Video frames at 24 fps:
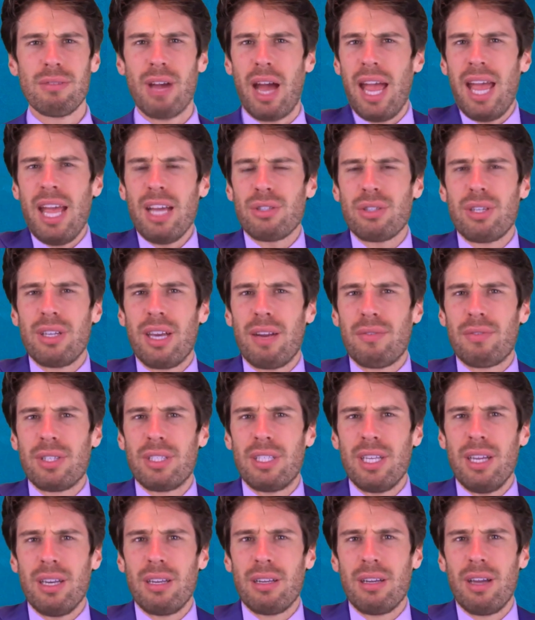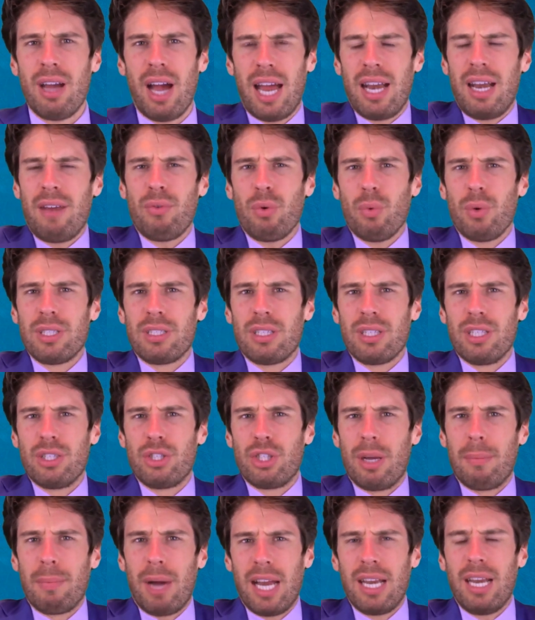I actually never did. I never went to the
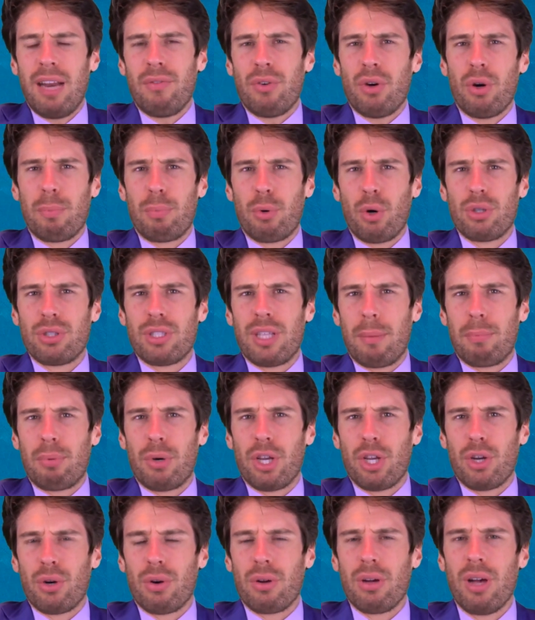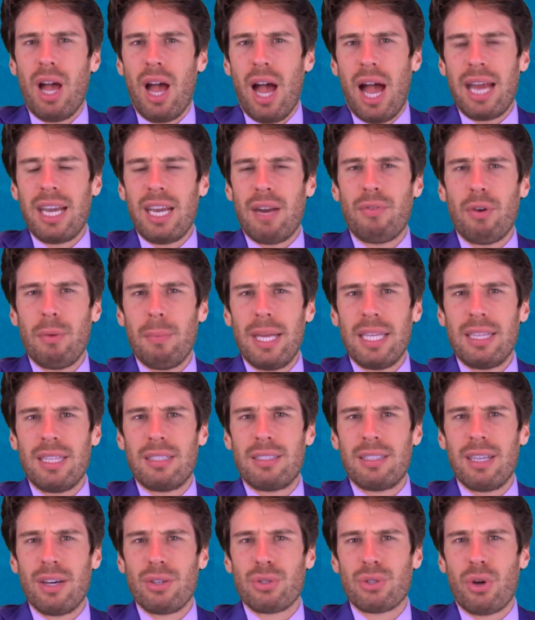gym. I never approached that pretty girl. I never made the
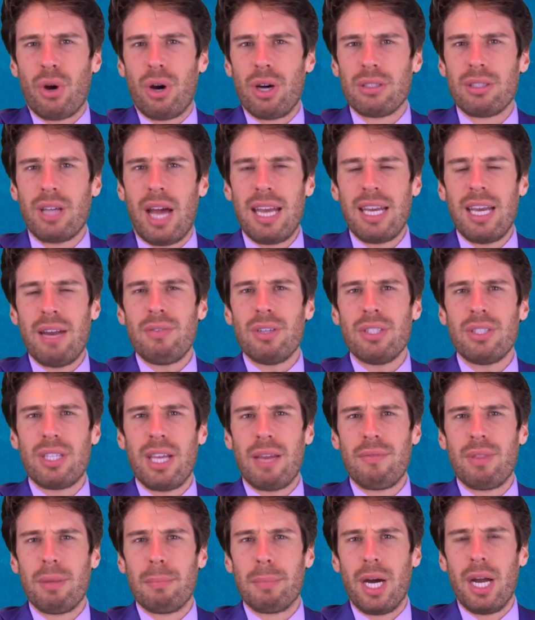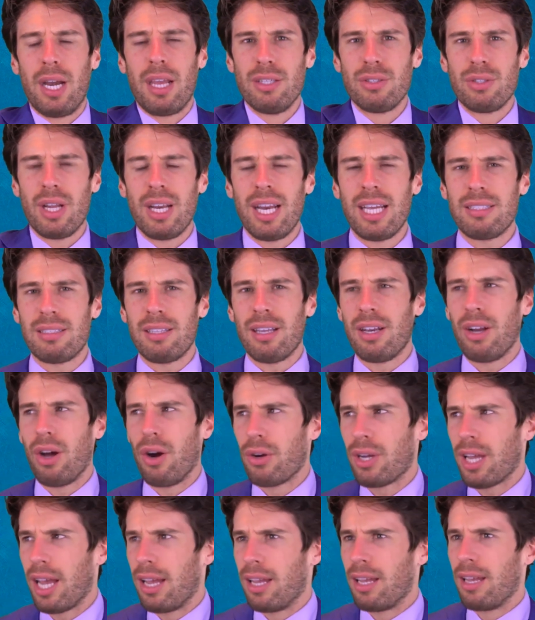sales calls. I never saved the money. So then I said,
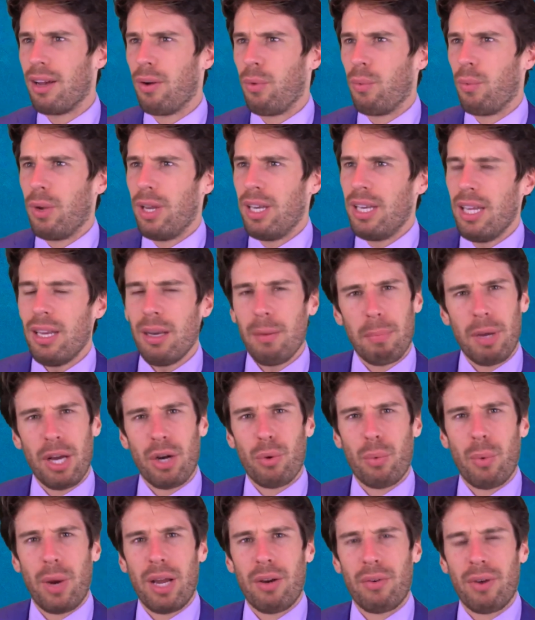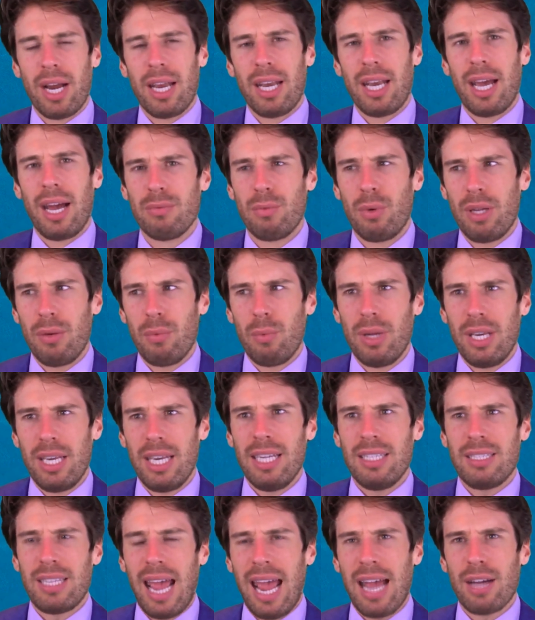okay, we need a better way right now. We, we
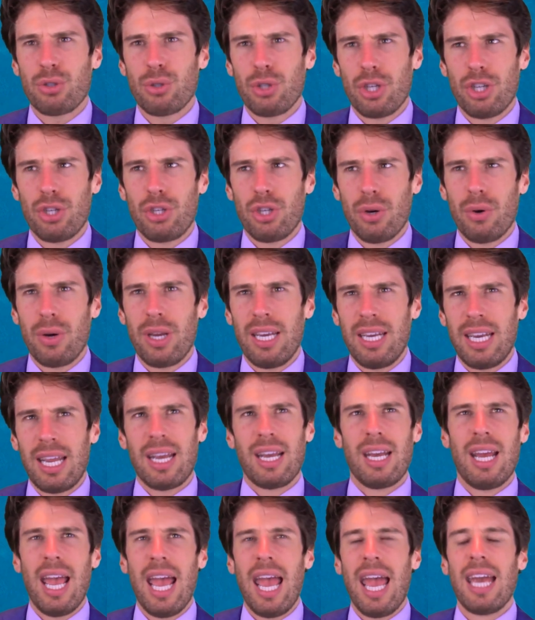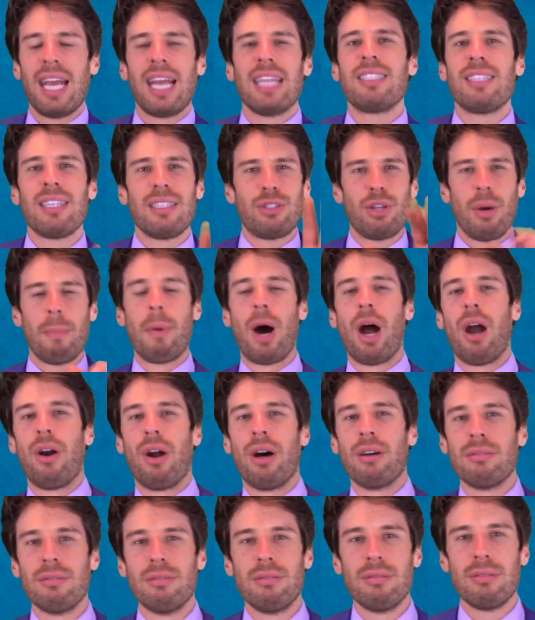need to actually do it. And then, and I said,
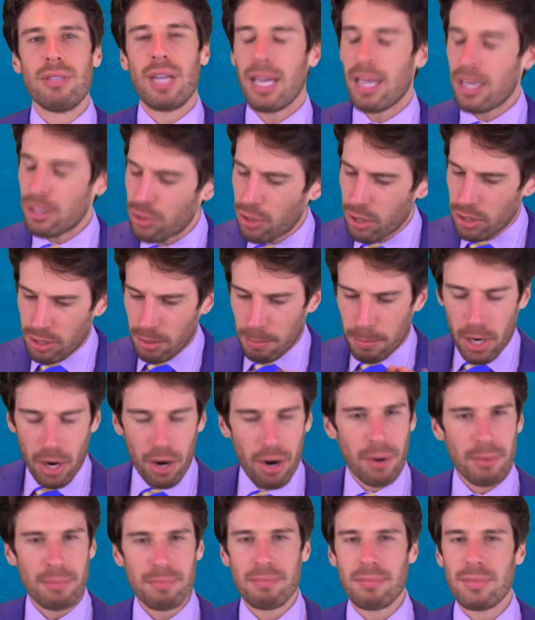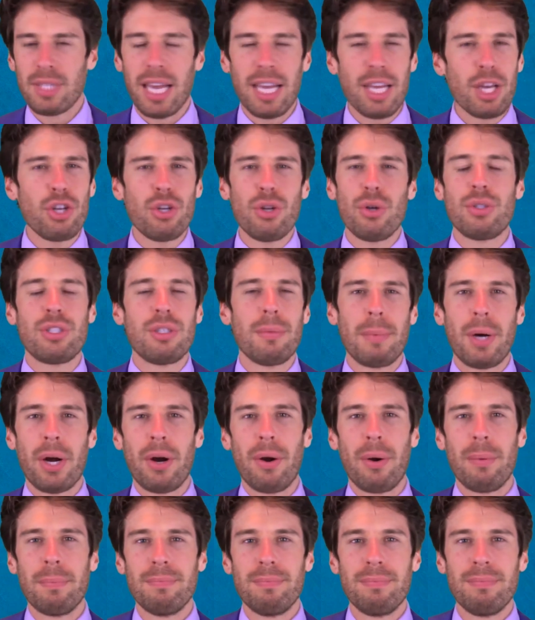tomorrow. I'm gonna start tomorrow. I'm gonna do it tomorrow.